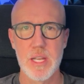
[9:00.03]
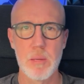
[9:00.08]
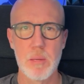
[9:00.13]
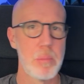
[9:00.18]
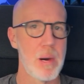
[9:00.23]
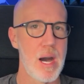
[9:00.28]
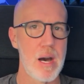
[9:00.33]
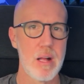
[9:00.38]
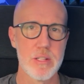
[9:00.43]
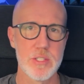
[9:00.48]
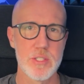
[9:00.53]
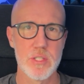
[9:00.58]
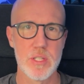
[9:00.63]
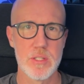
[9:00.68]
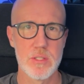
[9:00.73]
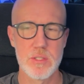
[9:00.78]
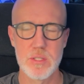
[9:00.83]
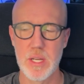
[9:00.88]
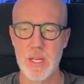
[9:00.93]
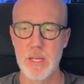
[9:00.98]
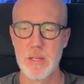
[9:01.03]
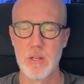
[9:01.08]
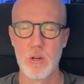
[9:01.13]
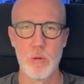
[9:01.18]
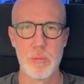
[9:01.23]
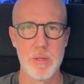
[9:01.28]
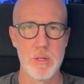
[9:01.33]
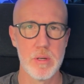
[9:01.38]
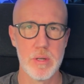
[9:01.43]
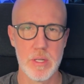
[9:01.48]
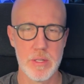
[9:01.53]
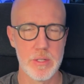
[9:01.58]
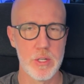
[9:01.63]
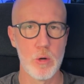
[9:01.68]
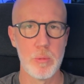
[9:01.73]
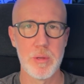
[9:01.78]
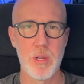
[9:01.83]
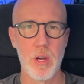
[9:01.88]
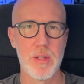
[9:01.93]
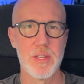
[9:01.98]
and polished as, say, an, an
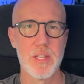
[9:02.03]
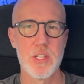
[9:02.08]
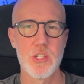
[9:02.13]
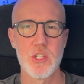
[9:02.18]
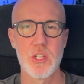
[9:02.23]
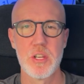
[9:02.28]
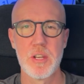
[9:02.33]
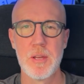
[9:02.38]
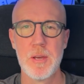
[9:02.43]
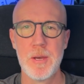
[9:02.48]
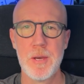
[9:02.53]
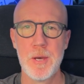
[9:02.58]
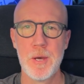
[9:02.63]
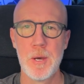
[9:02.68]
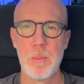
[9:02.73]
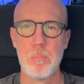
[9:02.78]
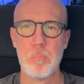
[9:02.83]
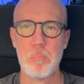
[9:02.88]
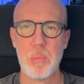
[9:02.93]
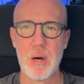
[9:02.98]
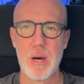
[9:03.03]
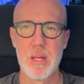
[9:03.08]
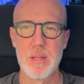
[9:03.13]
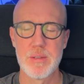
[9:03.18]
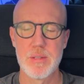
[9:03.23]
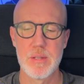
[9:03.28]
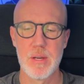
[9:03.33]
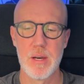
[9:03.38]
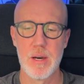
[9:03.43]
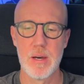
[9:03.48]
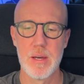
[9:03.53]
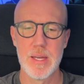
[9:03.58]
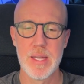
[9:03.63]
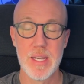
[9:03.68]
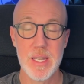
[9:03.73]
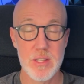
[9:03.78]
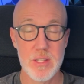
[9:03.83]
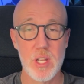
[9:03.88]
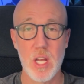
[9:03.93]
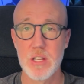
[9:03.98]
Adobe Audition, but uh,
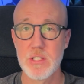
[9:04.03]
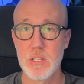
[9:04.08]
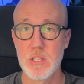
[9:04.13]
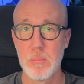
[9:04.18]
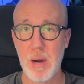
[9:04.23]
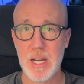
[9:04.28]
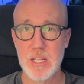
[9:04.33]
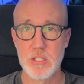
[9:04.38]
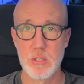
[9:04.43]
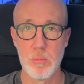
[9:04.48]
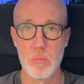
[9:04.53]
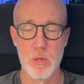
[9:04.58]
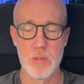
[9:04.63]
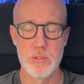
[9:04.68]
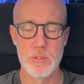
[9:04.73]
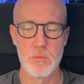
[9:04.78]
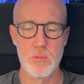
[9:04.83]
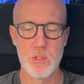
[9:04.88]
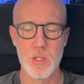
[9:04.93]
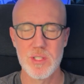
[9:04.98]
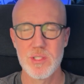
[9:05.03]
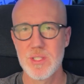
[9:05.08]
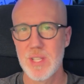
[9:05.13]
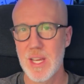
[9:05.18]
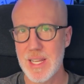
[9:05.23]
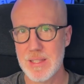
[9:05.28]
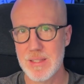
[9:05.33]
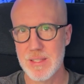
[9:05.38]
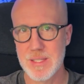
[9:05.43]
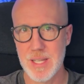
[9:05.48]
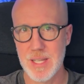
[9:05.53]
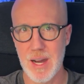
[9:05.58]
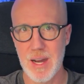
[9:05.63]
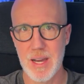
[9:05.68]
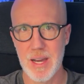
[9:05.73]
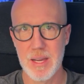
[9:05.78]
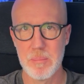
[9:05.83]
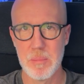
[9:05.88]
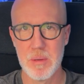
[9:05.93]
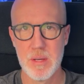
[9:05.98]
it is customizable. So just take the
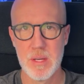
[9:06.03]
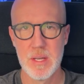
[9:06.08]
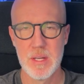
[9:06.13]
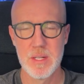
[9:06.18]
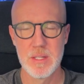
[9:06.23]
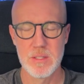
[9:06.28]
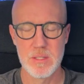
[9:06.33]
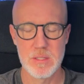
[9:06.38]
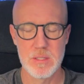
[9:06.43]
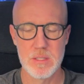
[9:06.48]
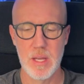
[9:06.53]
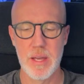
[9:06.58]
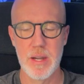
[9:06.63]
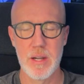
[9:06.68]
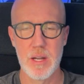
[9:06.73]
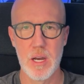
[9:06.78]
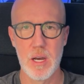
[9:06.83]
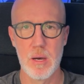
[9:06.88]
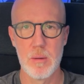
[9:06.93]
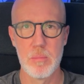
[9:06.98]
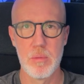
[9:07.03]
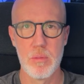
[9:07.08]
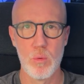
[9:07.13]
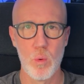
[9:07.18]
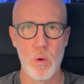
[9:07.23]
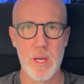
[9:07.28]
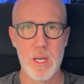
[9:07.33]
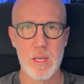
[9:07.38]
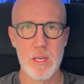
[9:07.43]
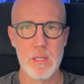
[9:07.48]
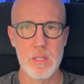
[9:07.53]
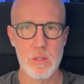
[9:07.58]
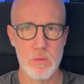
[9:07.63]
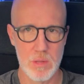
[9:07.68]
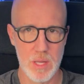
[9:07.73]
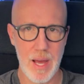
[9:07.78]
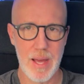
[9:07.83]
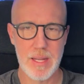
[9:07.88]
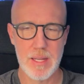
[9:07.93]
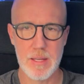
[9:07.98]
time to set it up the way you
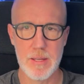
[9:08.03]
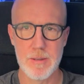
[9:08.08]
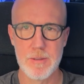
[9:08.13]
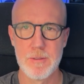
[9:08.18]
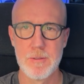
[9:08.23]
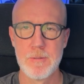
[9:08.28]
like it.